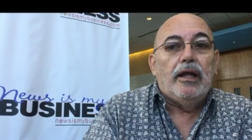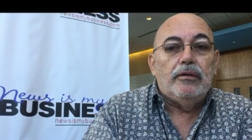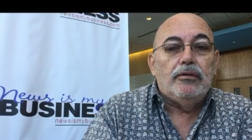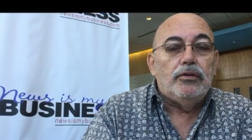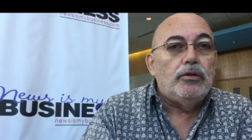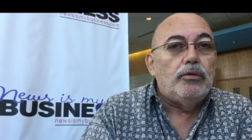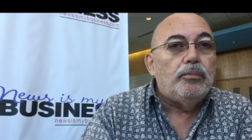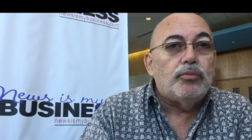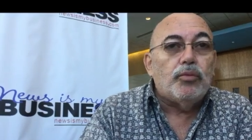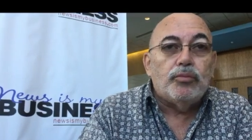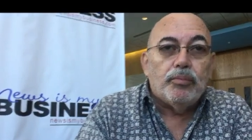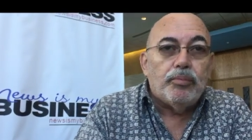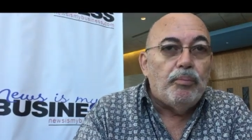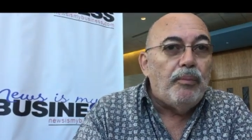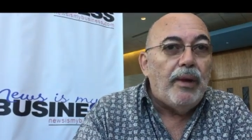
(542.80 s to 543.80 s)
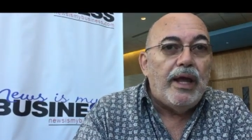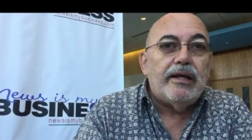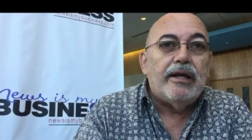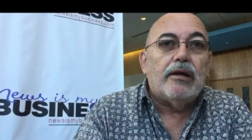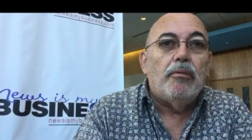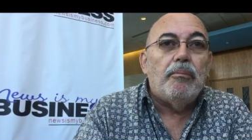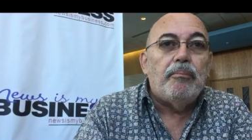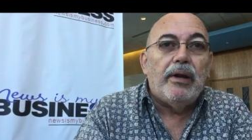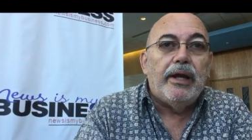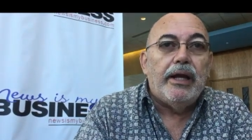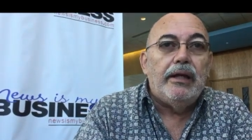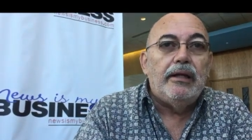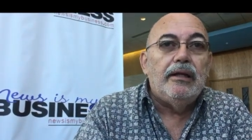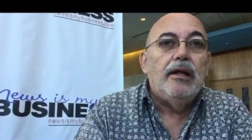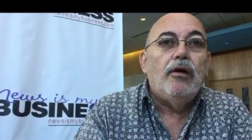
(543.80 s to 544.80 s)
and make a
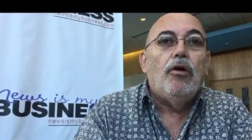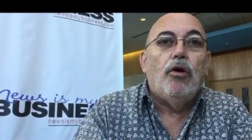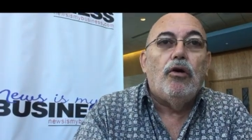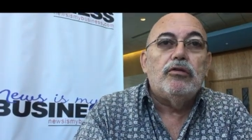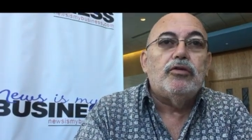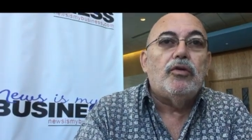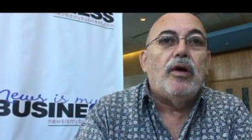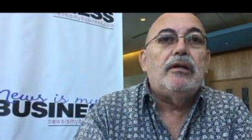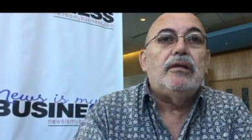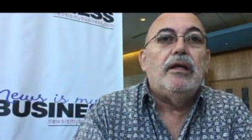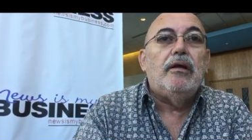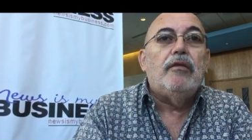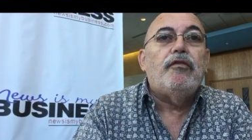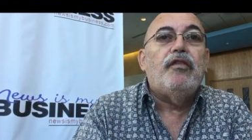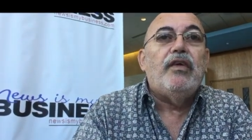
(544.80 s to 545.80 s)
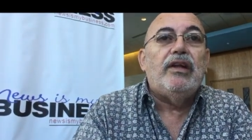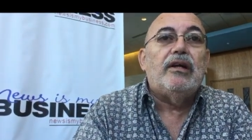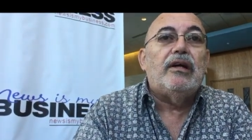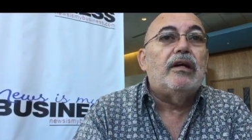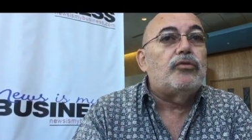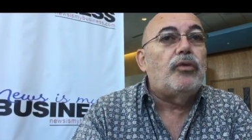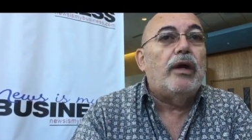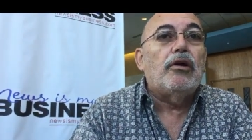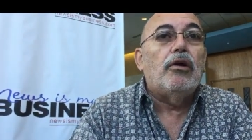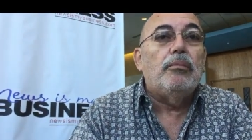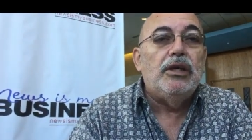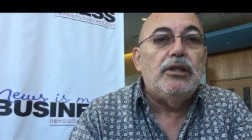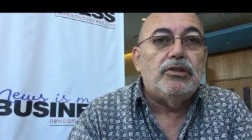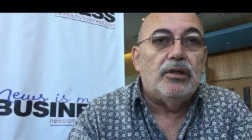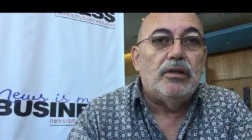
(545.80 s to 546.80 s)
complaint also at the Federal Trade
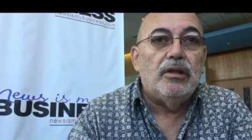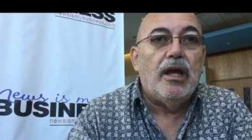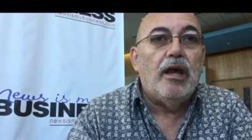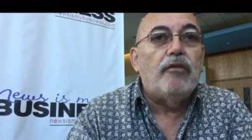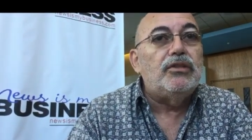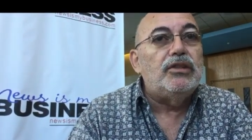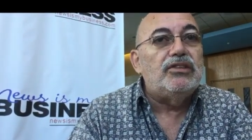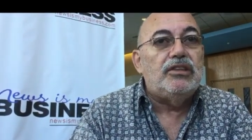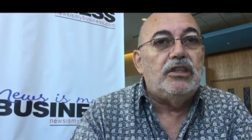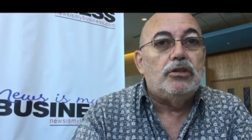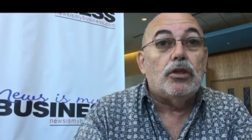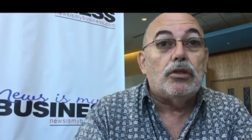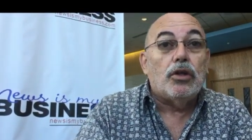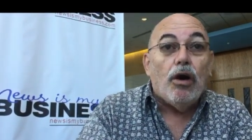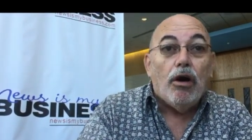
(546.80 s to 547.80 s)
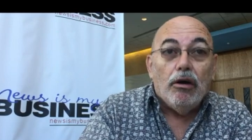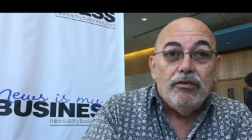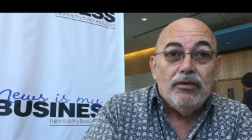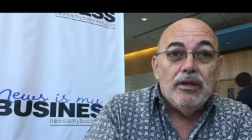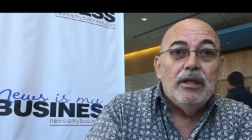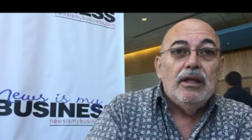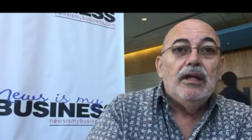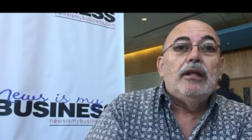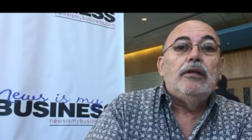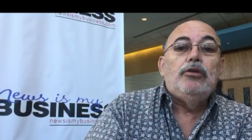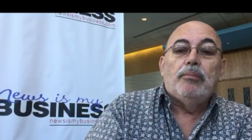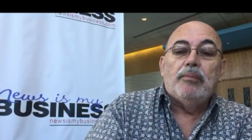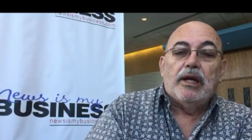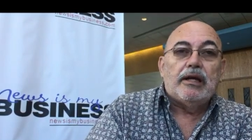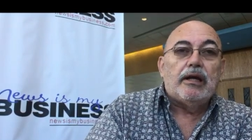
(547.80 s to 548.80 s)
Commission, FTC.gov. Mm -hmm. You
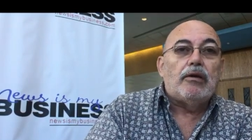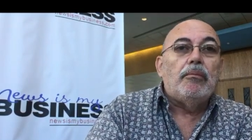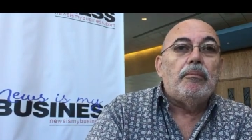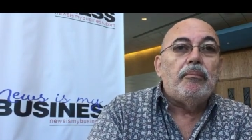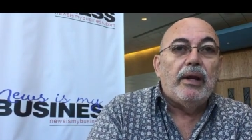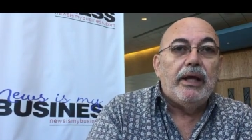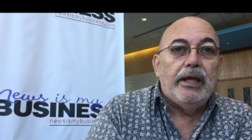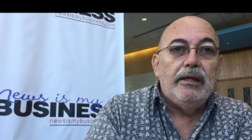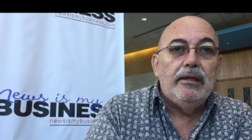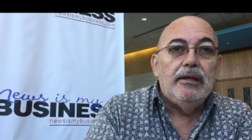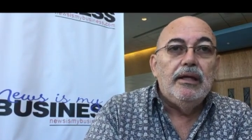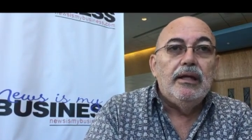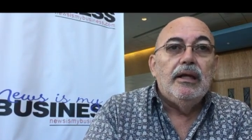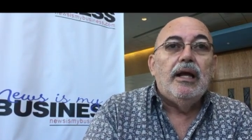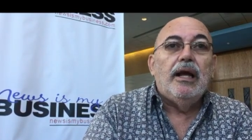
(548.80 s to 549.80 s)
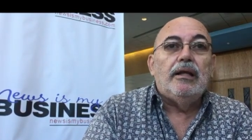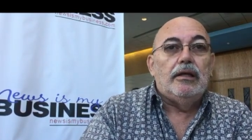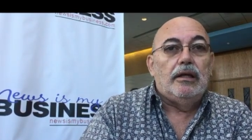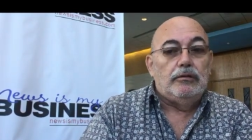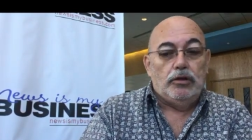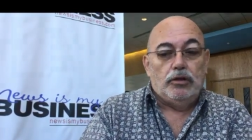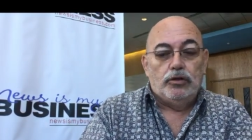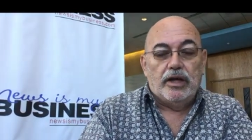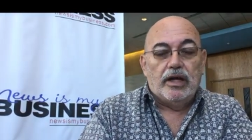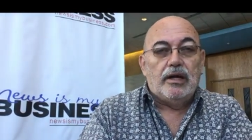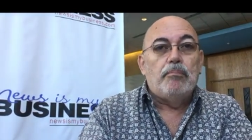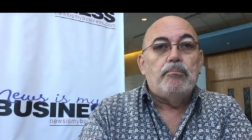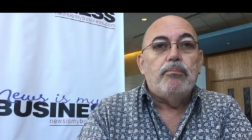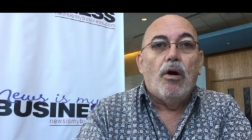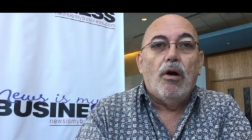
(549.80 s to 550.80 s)
mm-hmm. make a complaint, and you get
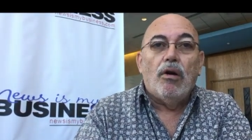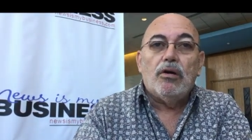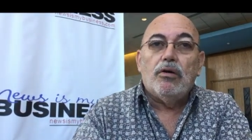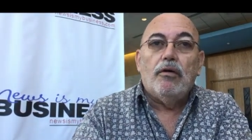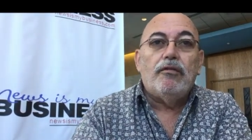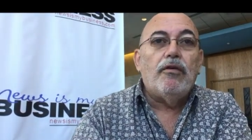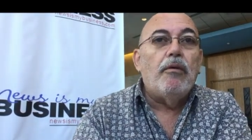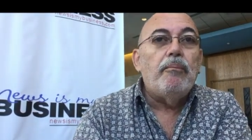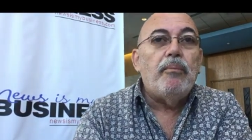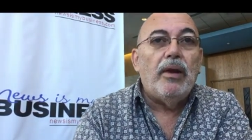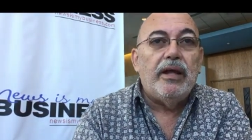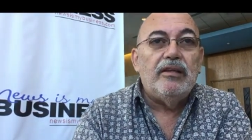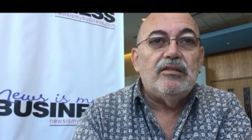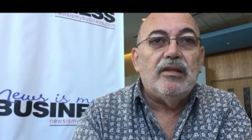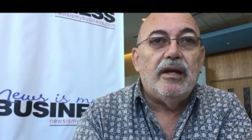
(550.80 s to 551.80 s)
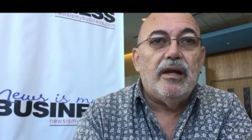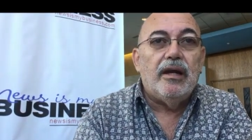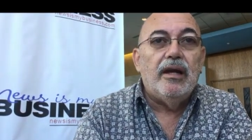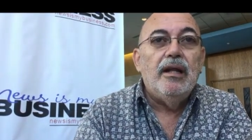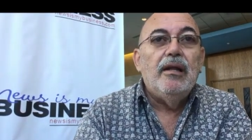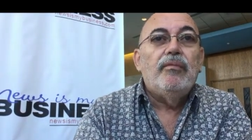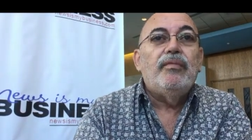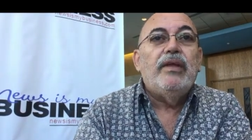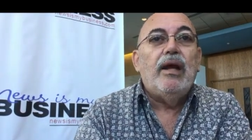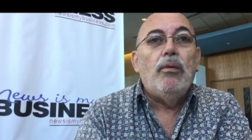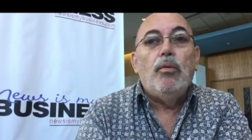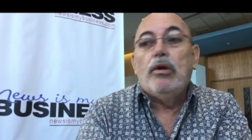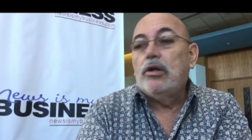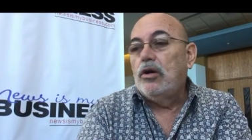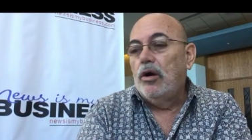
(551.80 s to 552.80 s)
a bulk of complaints there. They
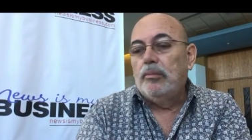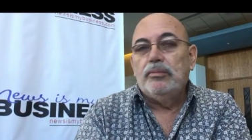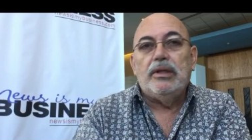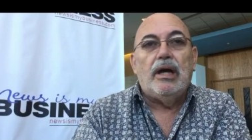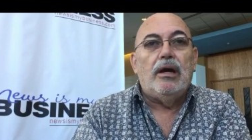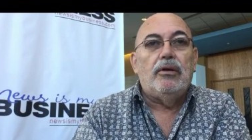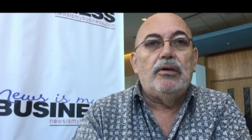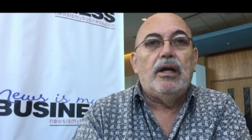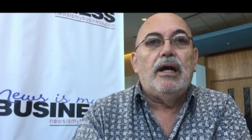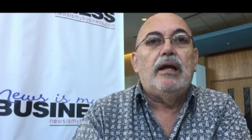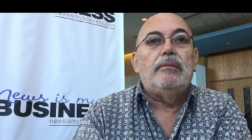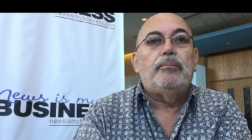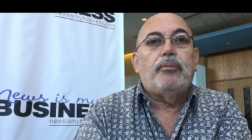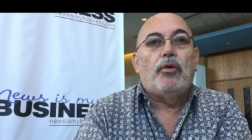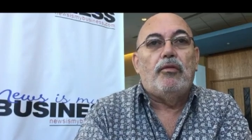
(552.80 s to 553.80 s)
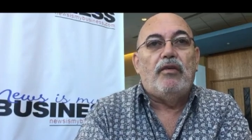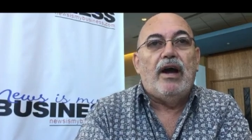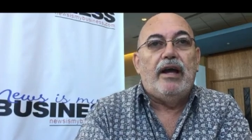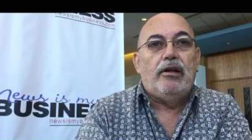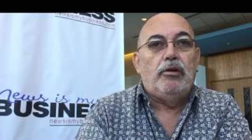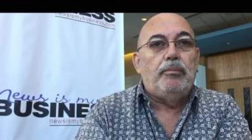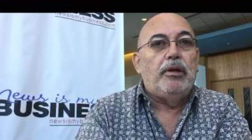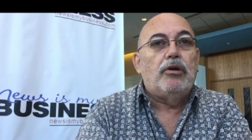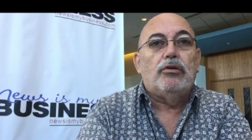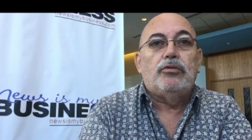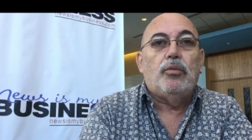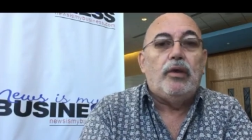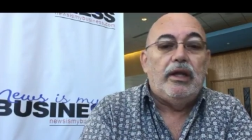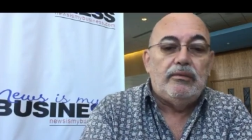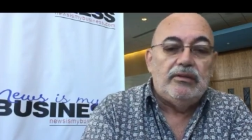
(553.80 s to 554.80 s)
will come down and mm -hmm. provide because
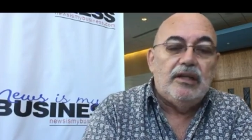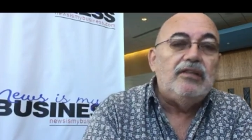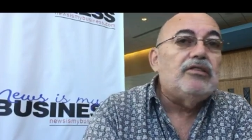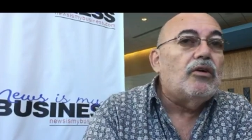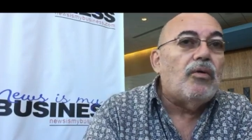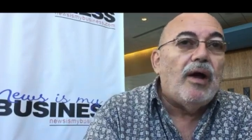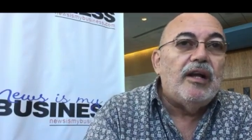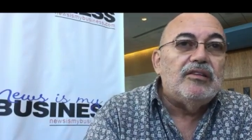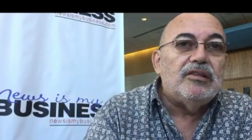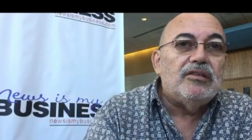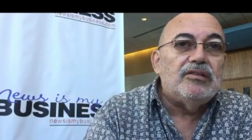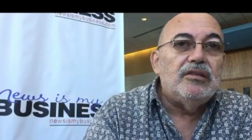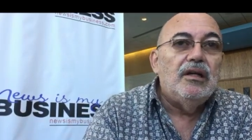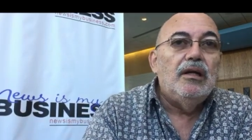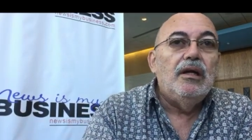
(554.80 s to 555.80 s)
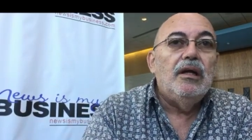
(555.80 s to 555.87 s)
in this crisis,